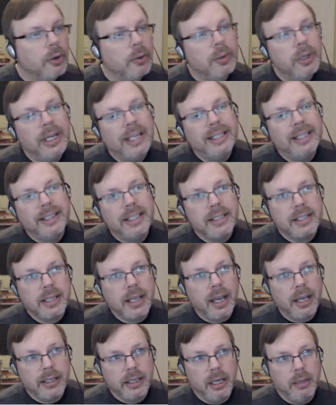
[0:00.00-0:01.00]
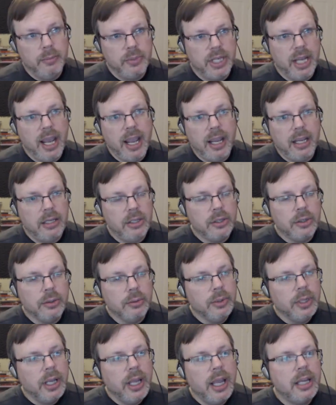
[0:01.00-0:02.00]
So this guy comes at
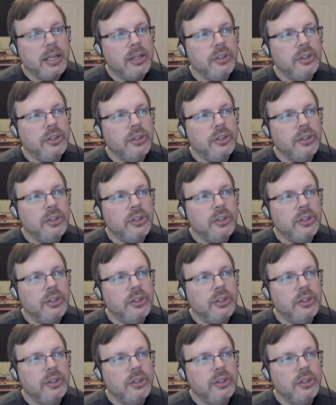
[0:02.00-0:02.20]
you, and